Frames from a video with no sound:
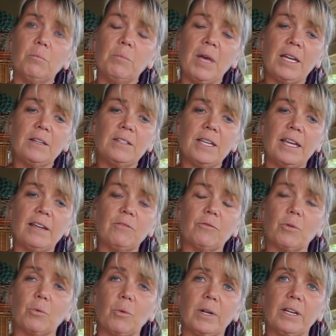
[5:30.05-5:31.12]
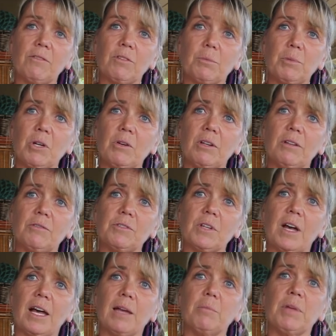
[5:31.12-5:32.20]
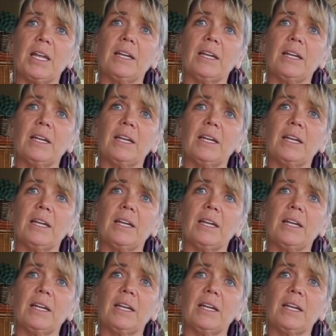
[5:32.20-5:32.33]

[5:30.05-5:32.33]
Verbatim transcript: meditate for whatever period of time,